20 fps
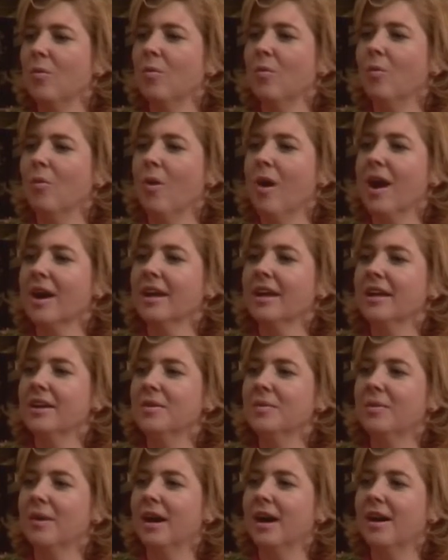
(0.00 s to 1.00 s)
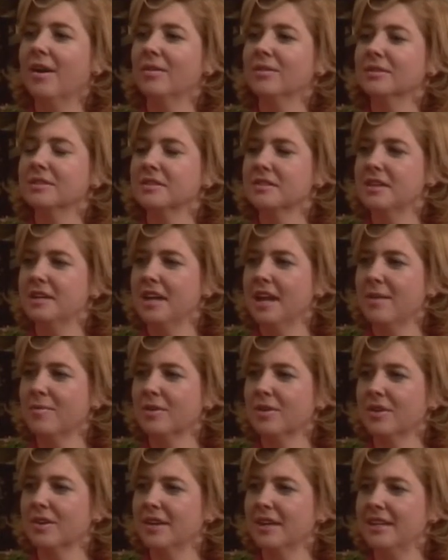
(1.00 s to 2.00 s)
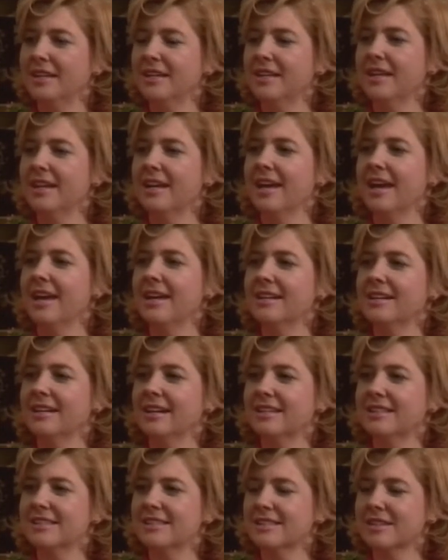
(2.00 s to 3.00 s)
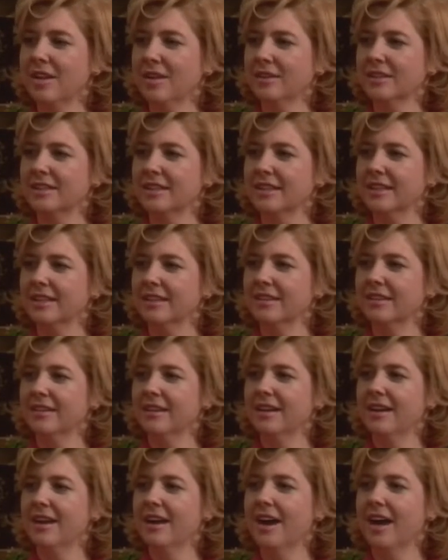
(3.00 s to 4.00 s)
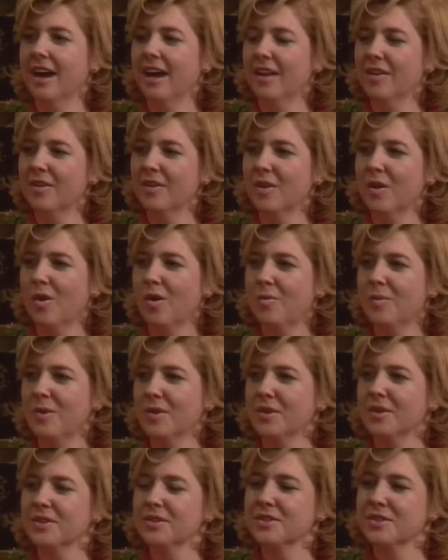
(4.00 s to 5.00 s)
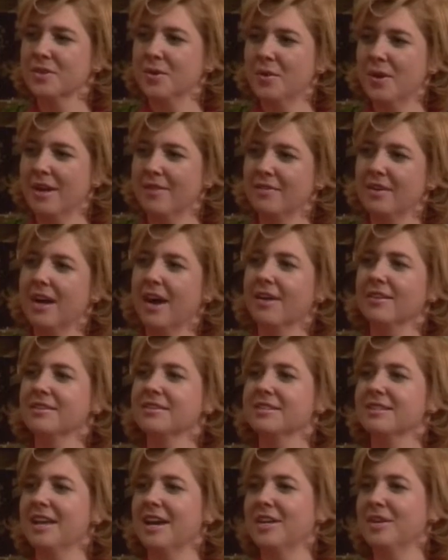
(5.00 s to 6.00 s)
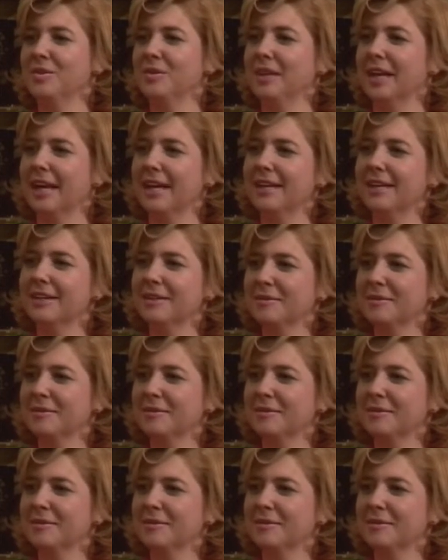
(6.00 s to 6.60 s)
walking around the neighborhood and consulting other homeowners who have gardens that you like?